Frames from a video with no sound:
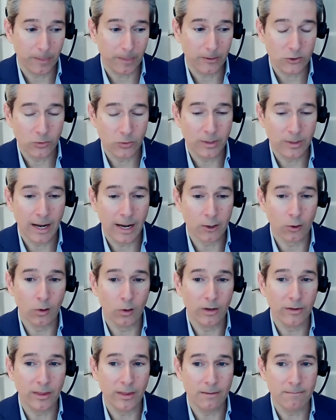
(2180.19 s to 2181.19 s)
so not all
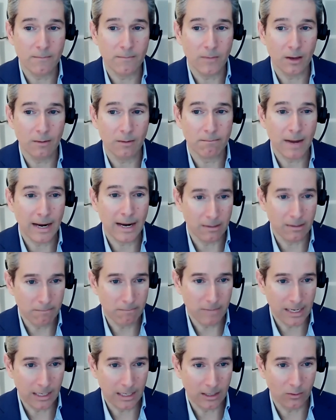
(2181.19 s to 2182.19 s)
of them might
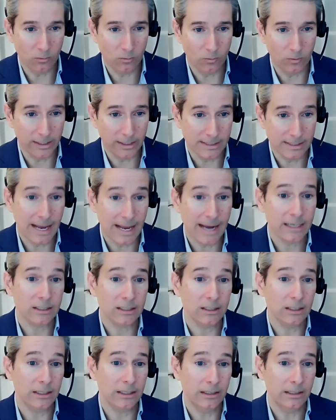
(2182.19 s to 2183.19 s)
mean
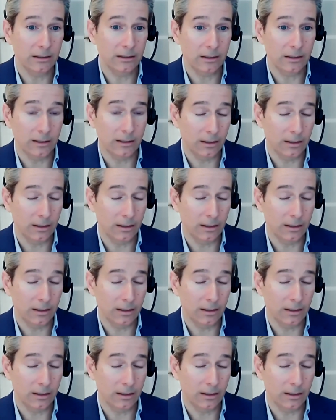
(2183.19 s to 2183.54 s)
exactly